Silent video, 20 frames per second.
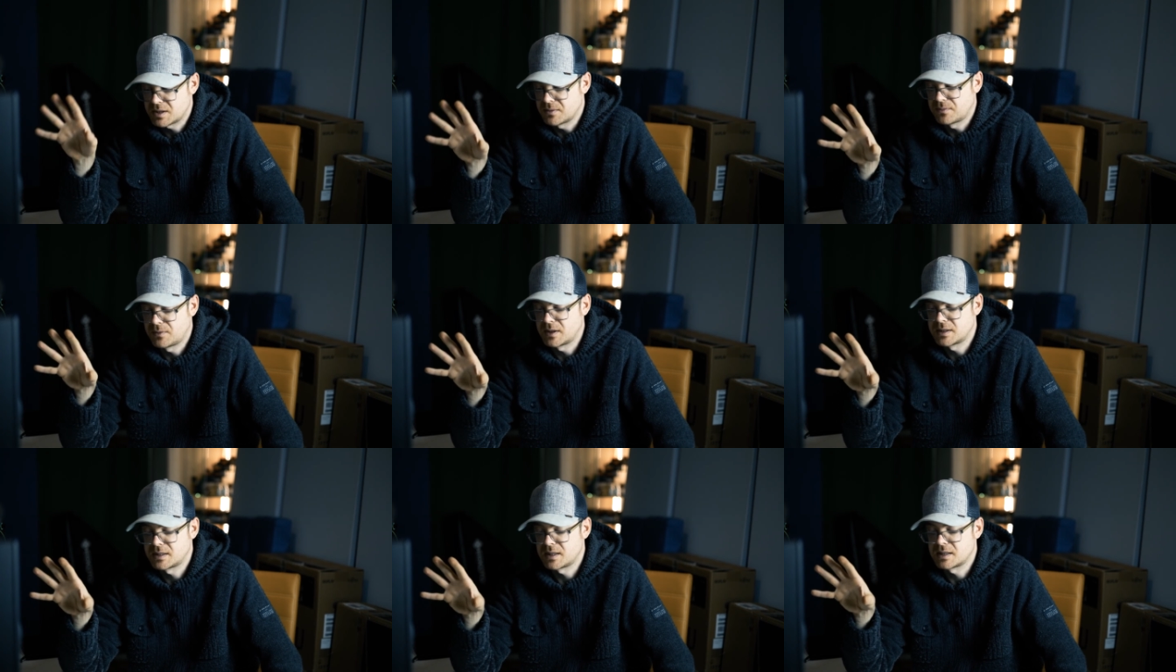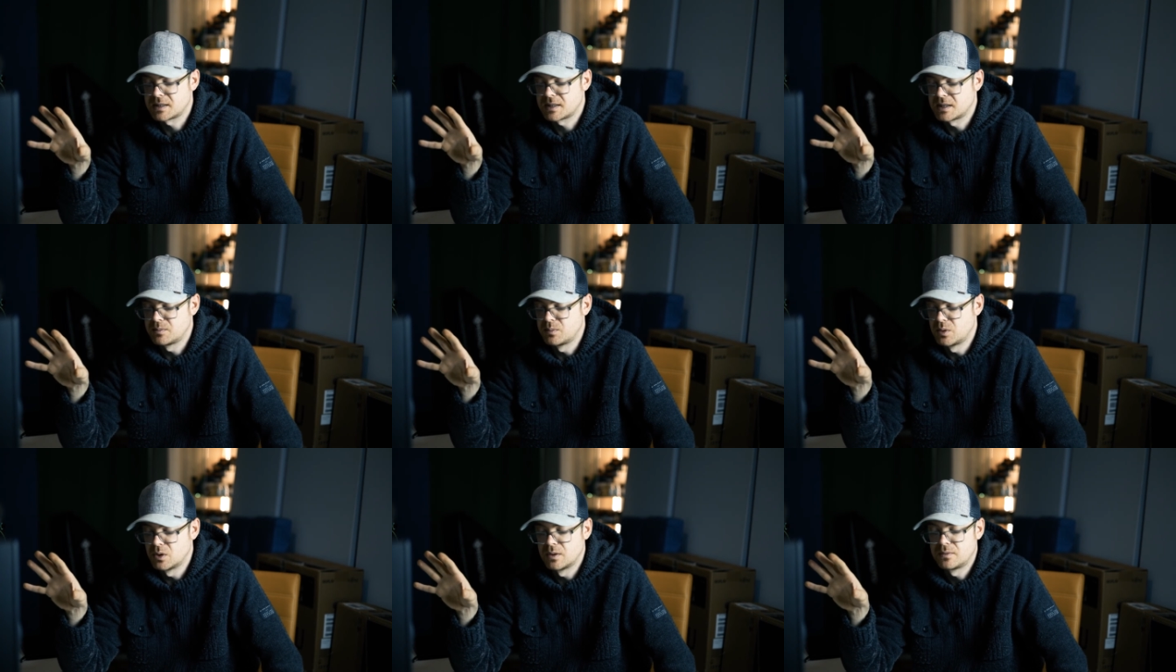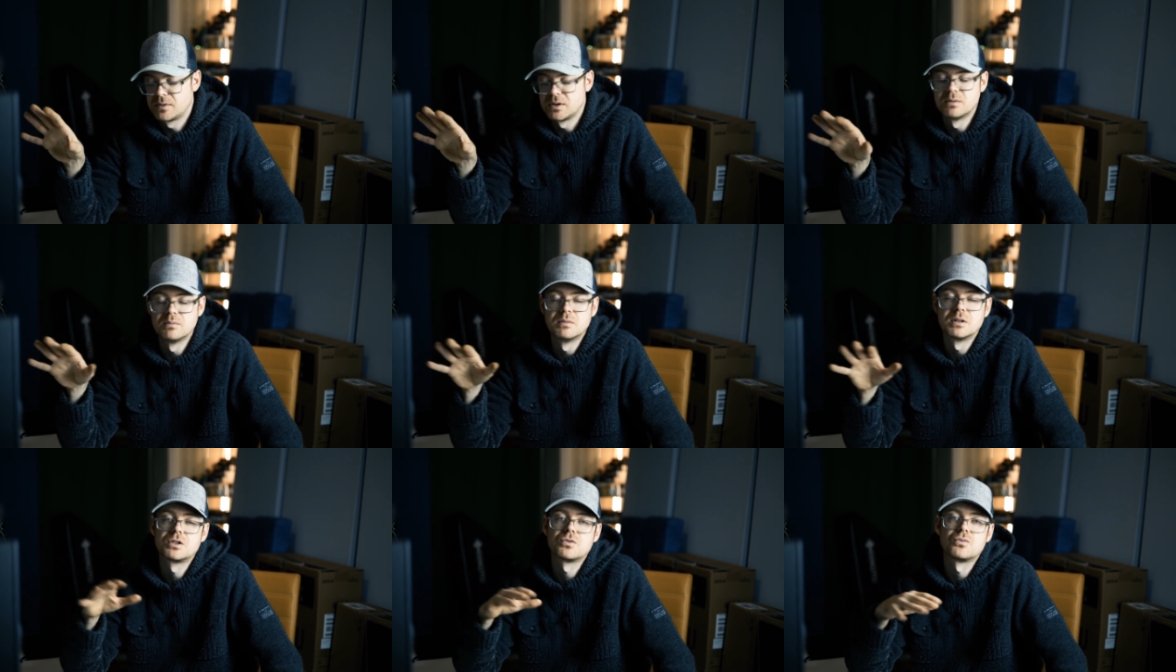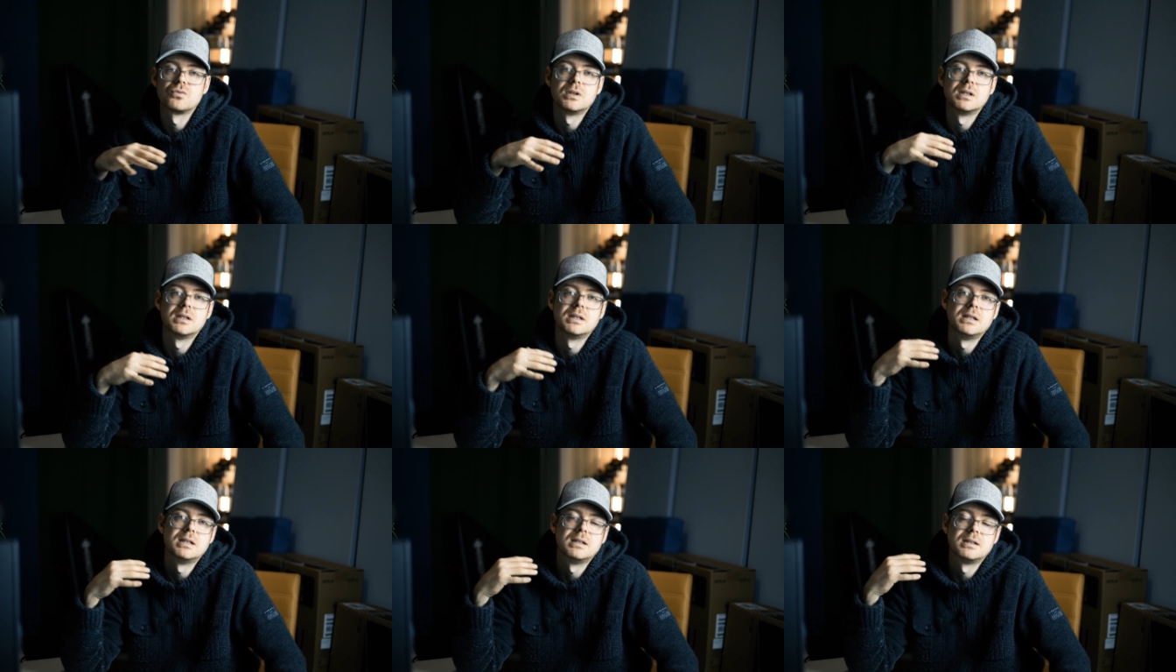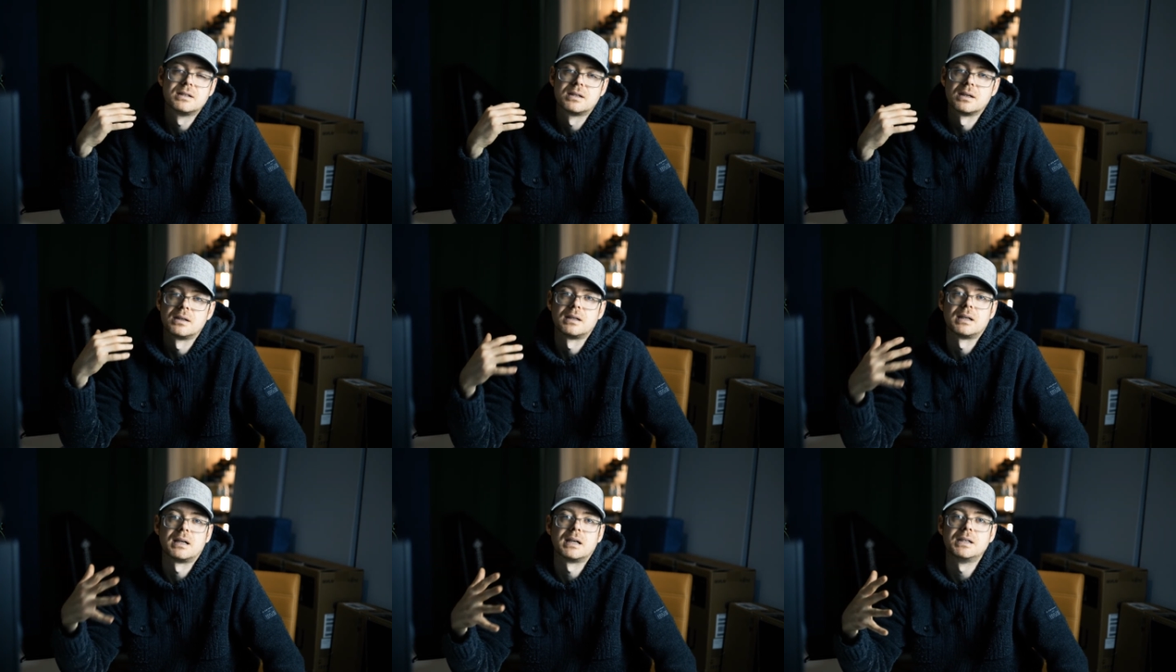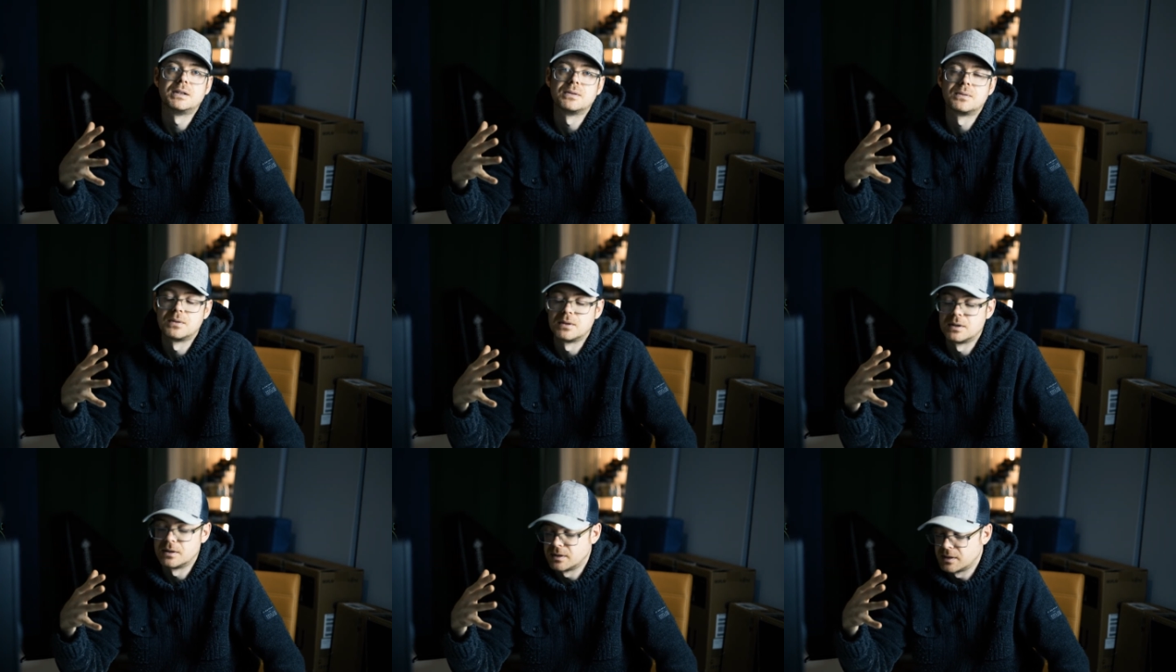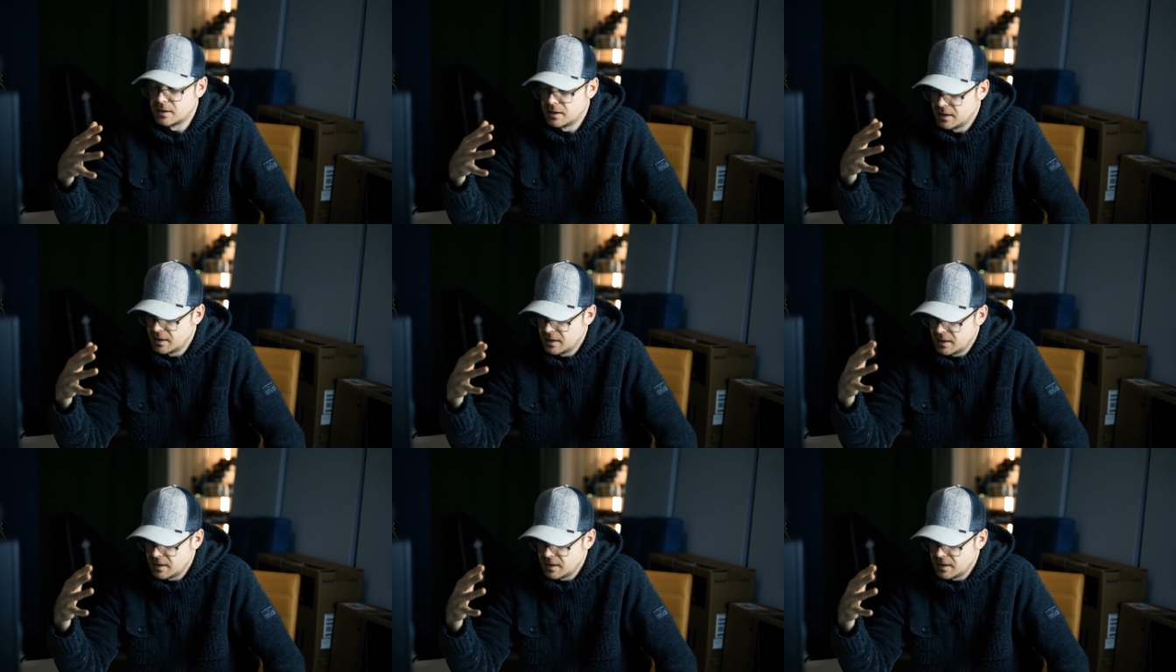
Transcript: a fantastic perfume. It's really delightful.